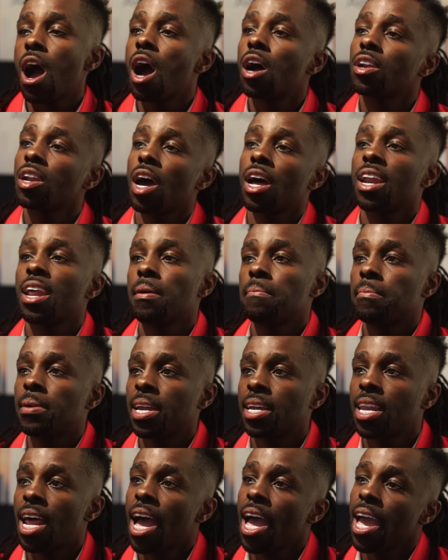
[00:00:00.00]
Oh no, that
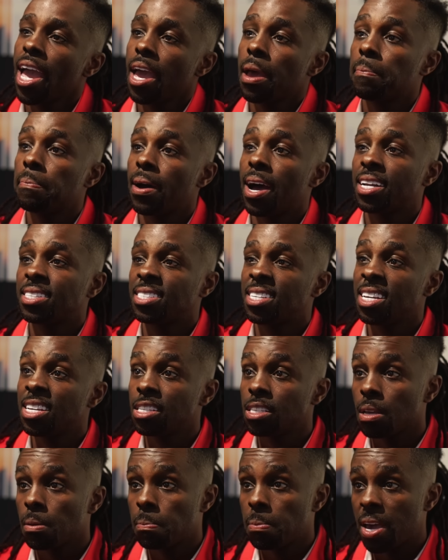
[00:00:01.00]
mean I had
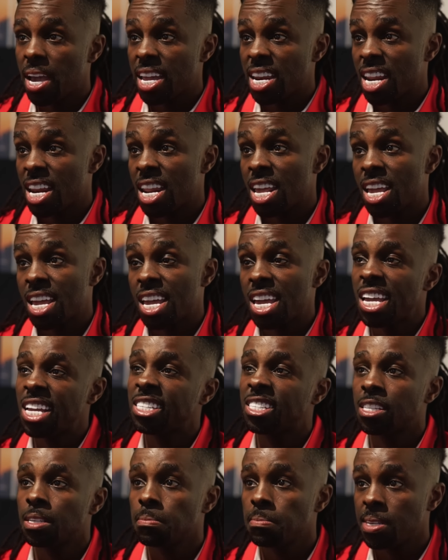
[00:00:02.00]
participated in
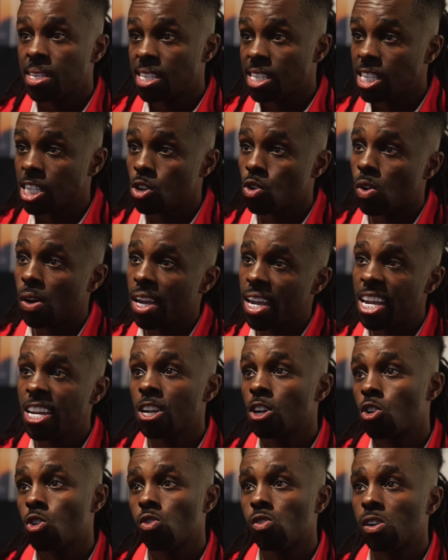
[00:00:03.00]
intimacy or
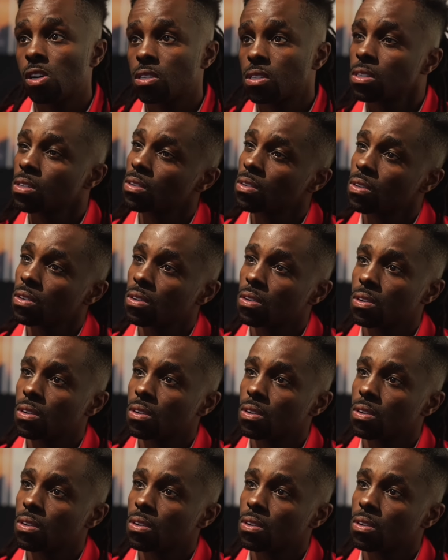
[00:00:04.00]
intercourse.